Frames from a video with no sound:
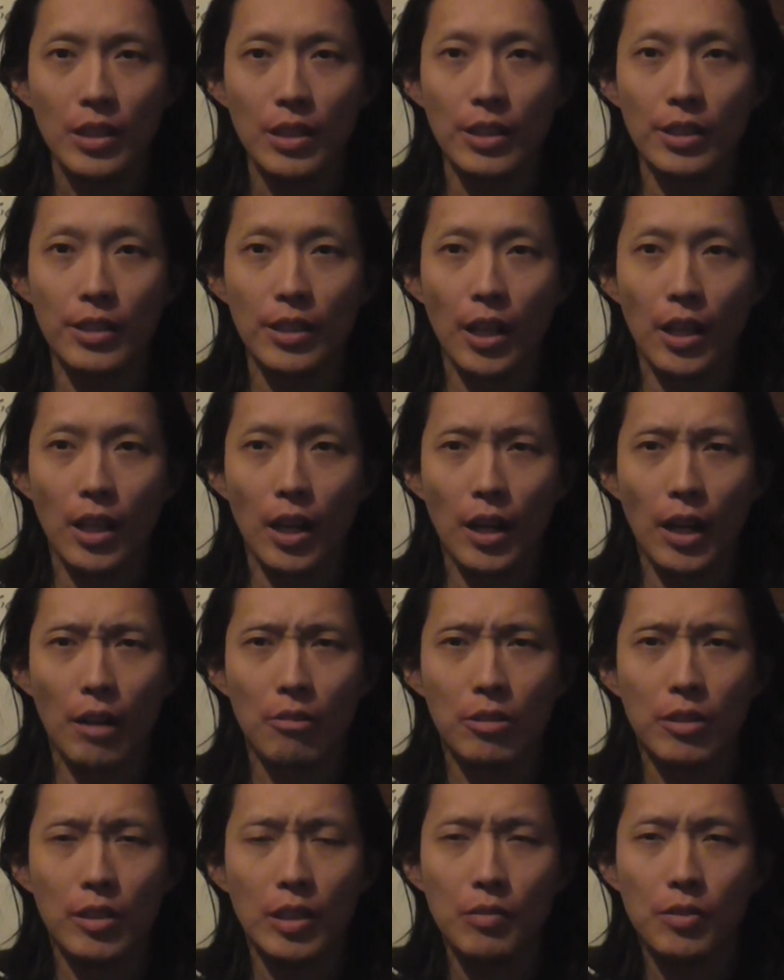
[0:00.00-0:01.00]
is that I
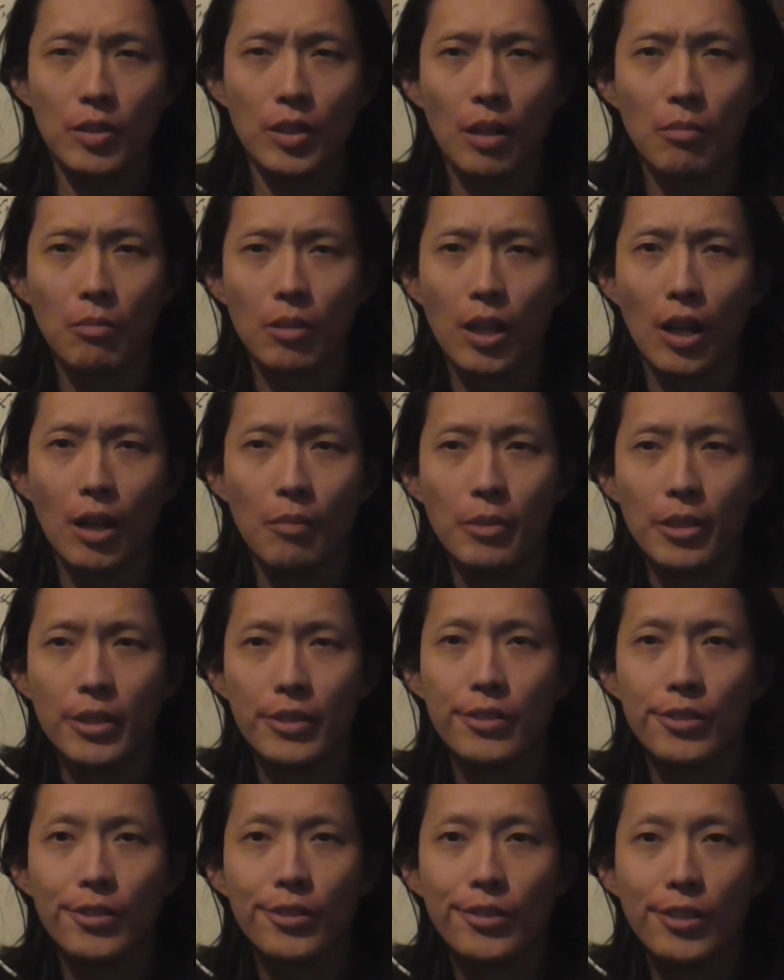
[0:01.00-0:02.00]
received some
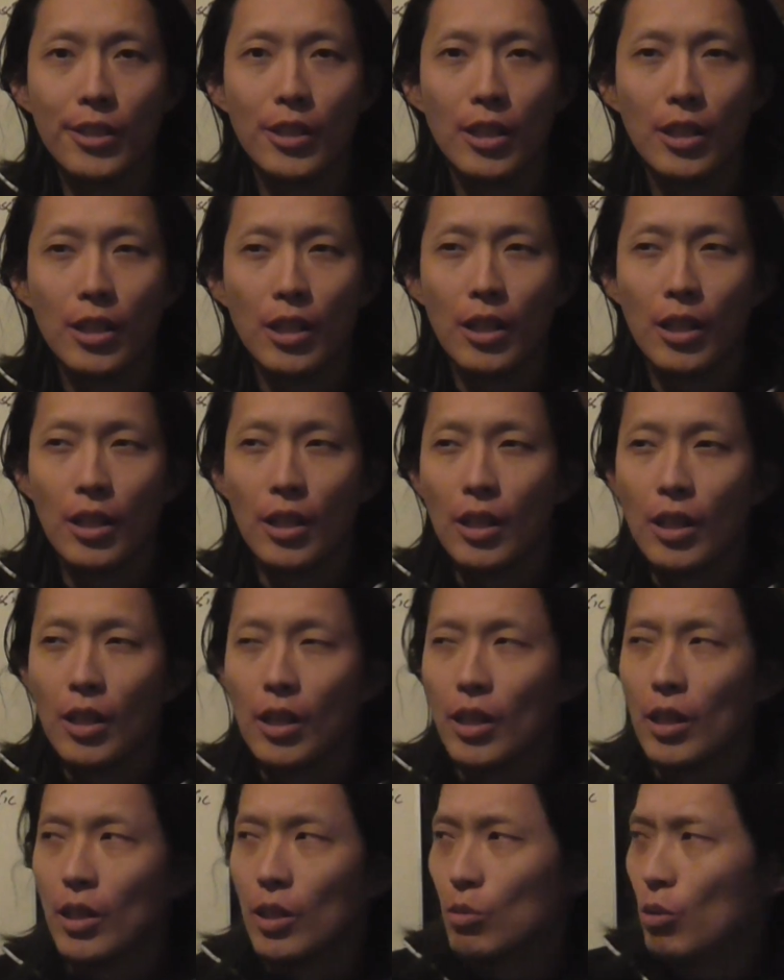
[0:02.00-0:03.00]
comments
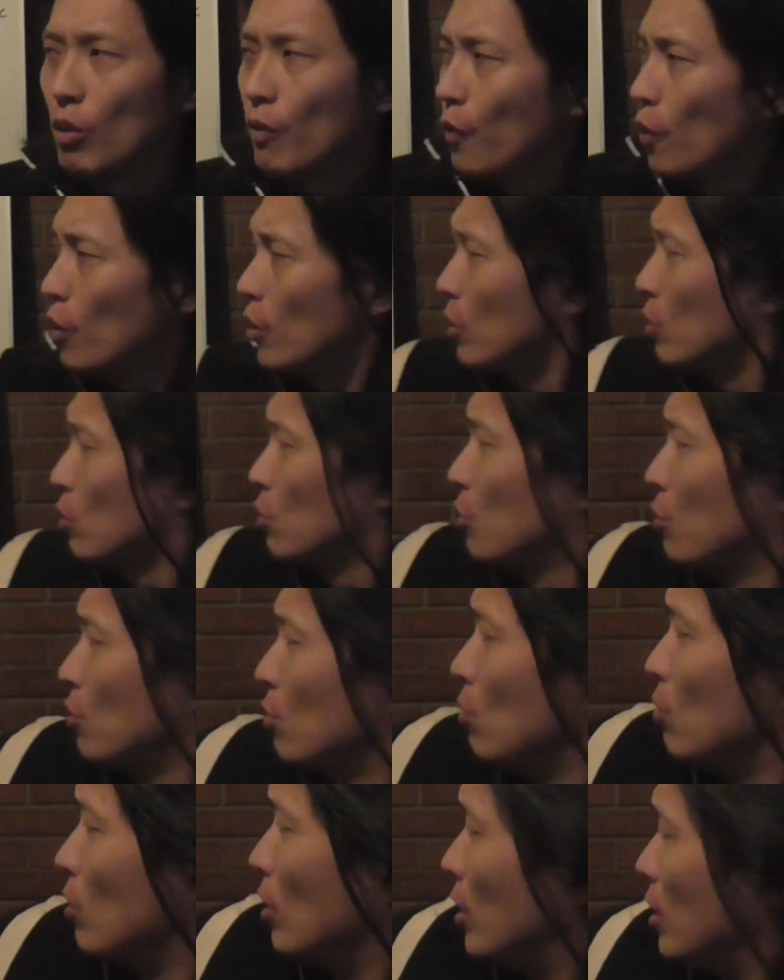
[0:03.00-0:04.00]
referring
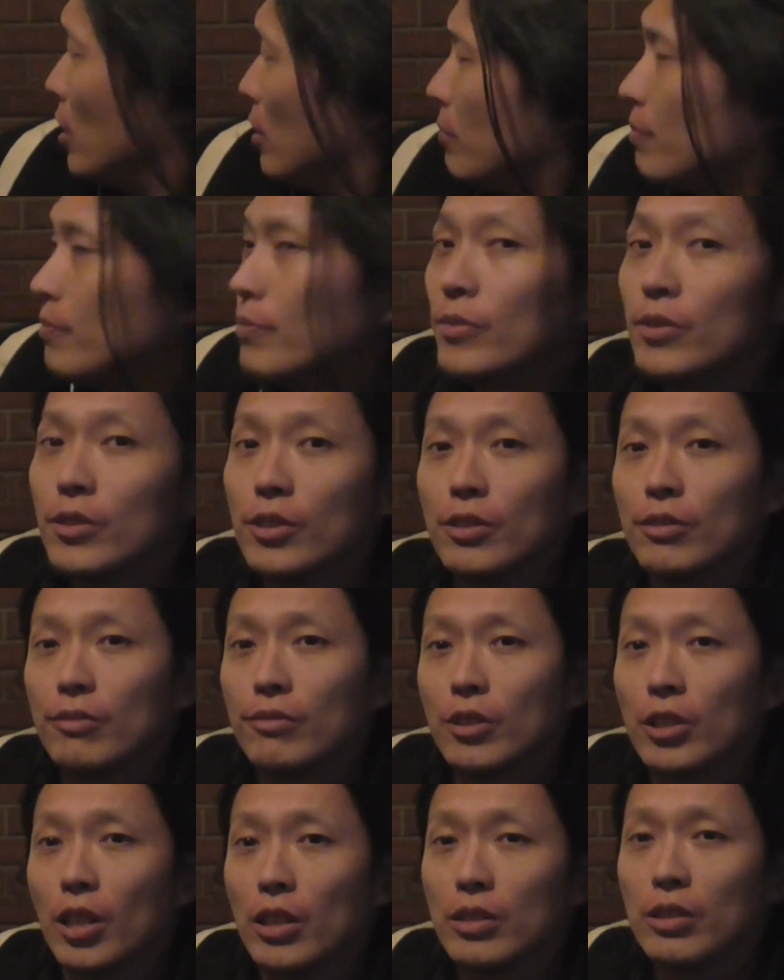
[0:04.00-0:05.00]
to
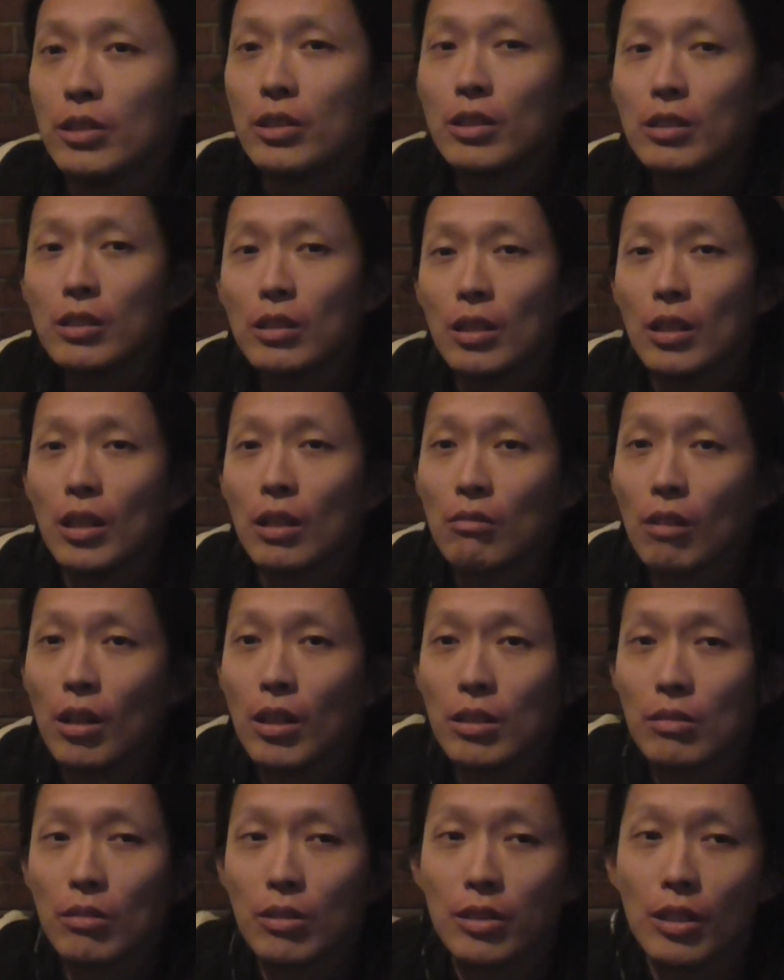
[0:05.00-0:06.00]
Chen Xin here,
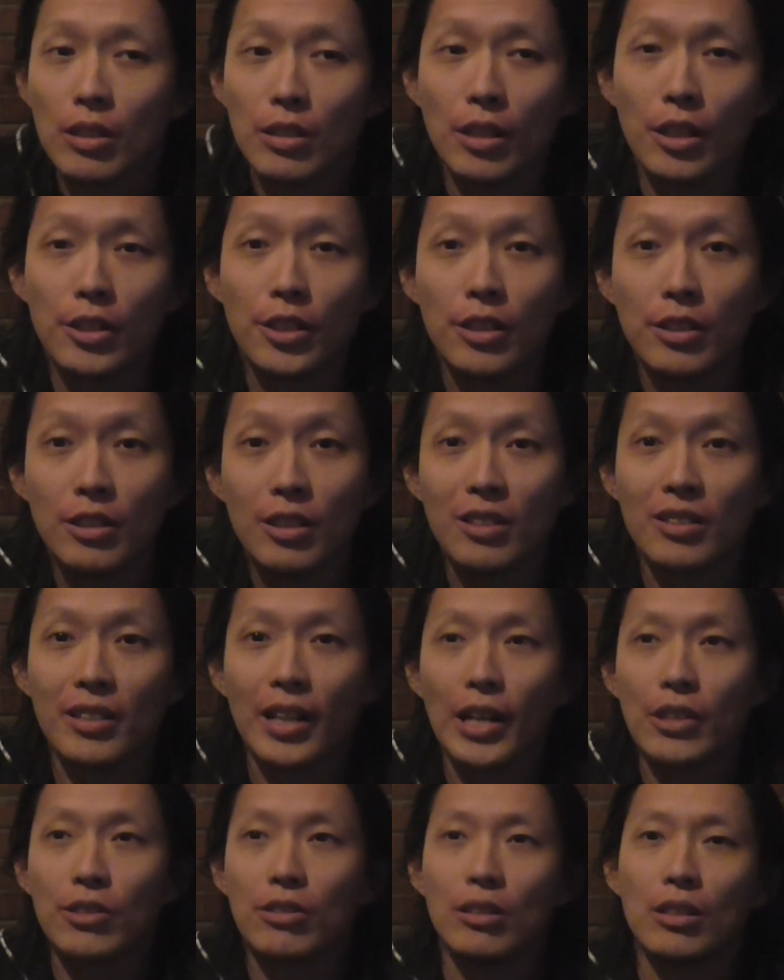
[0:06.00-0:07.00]
right? They were saying that Chen Xin is
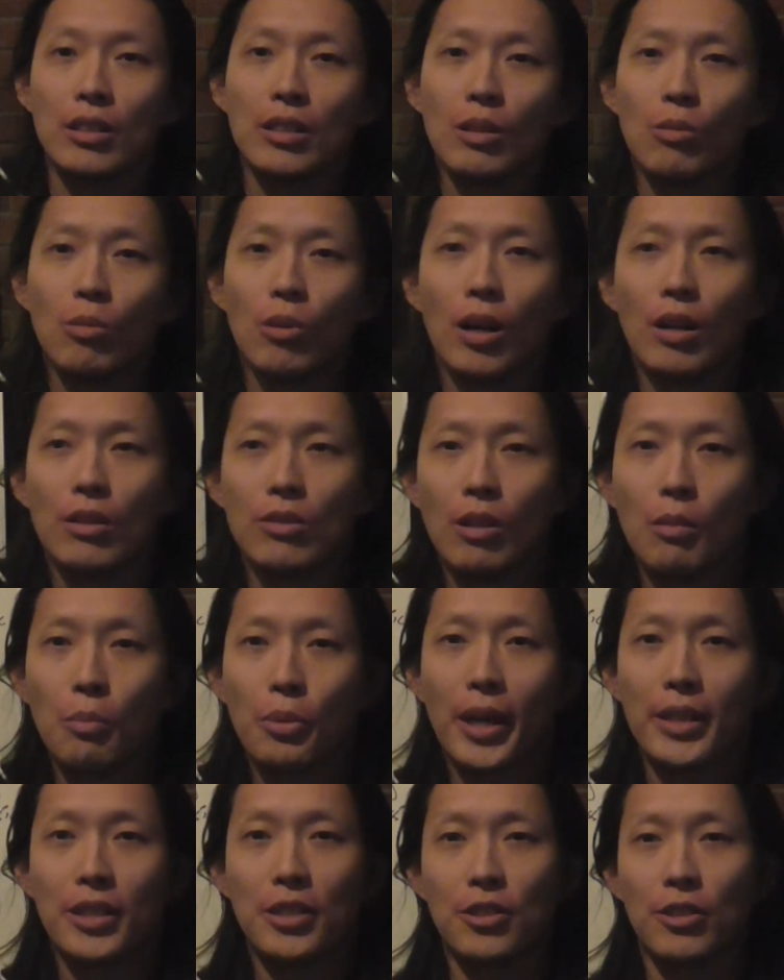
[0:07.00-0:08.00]
actually a well-known
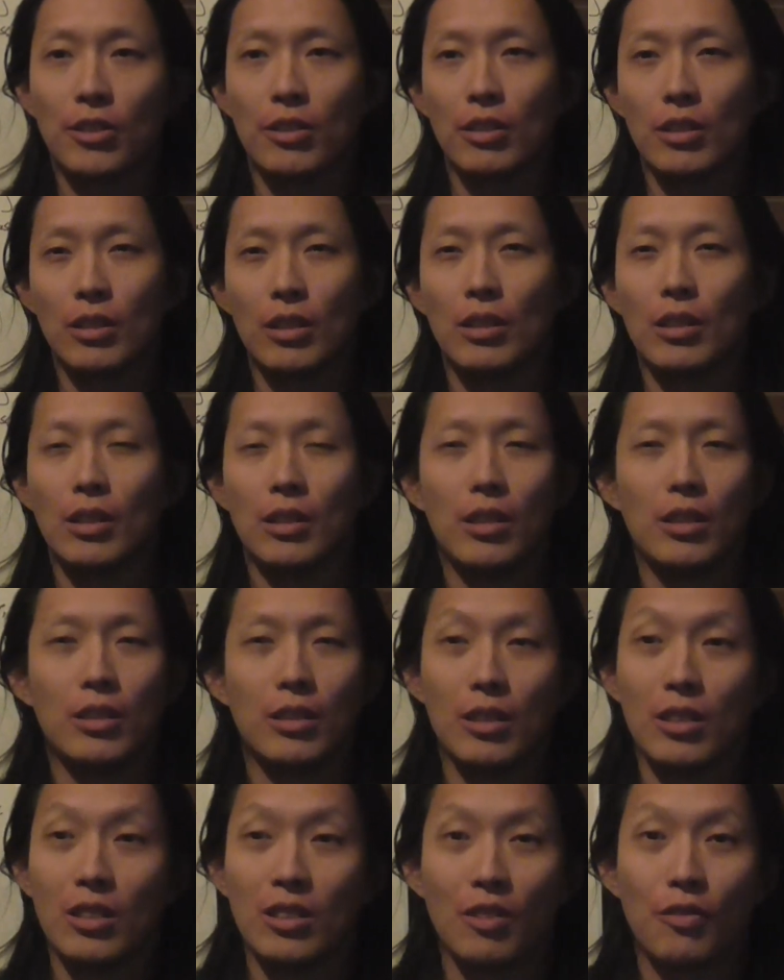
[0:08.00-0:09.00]
practitioner.
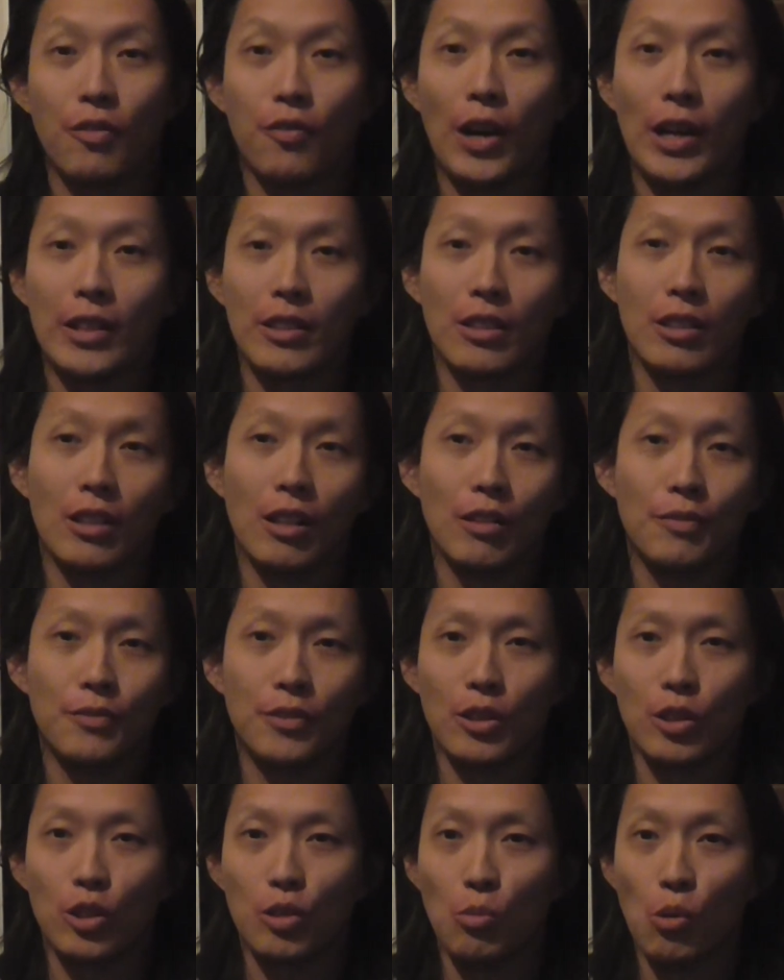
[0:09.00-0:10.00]
He's either the founder of
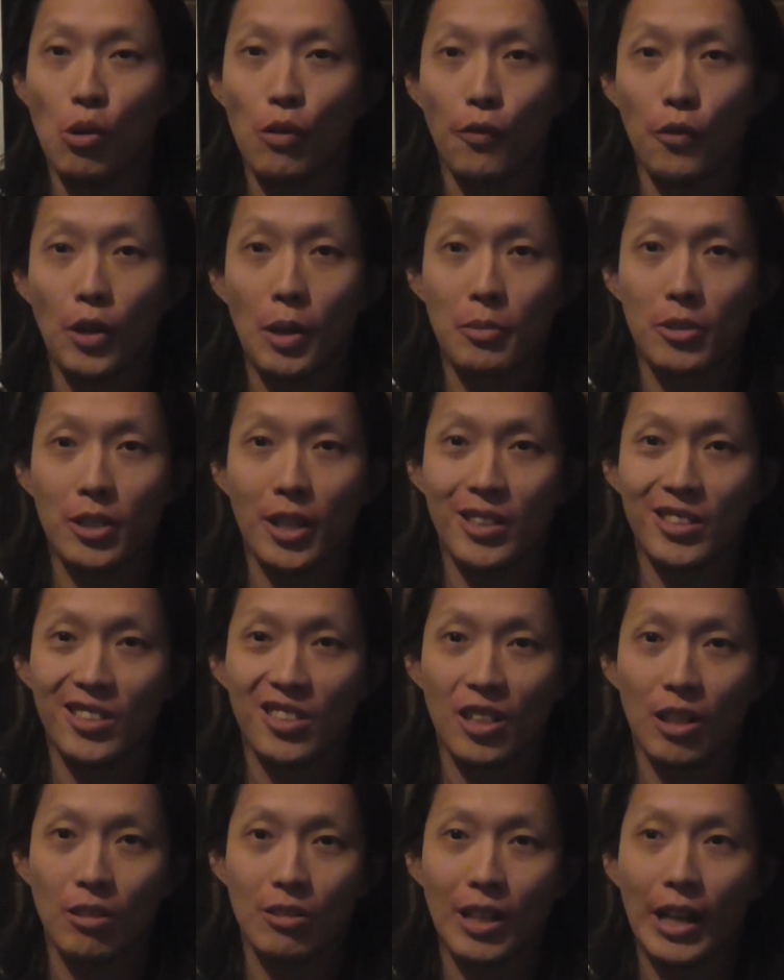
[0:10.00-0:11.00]
the small frame Chen
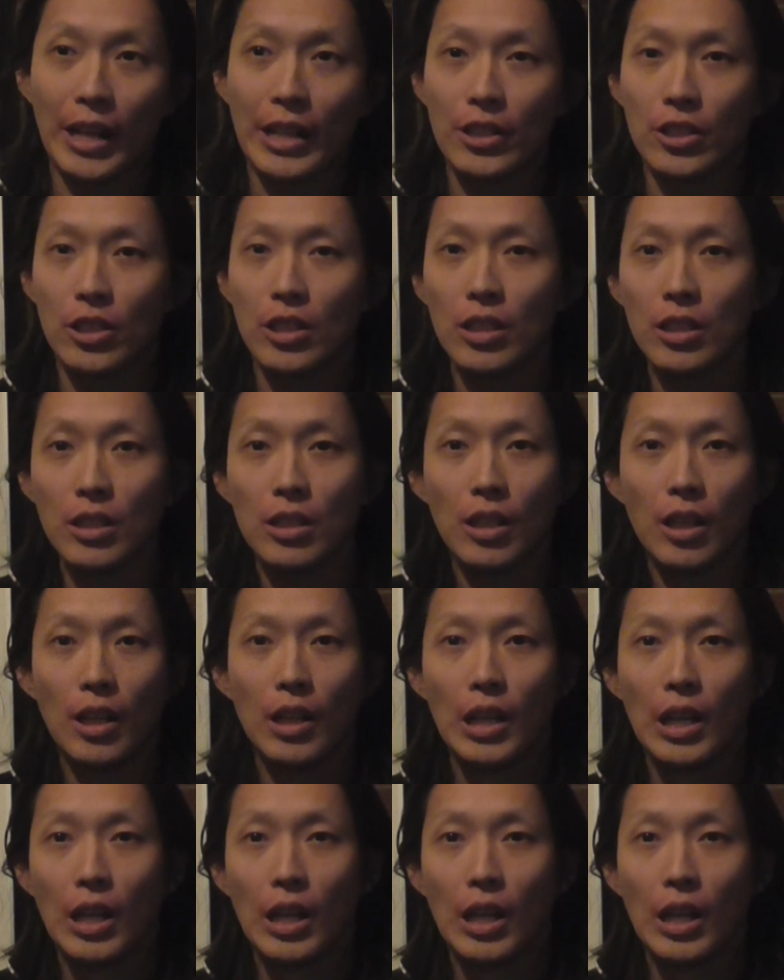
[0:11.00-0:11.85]
style Taichi,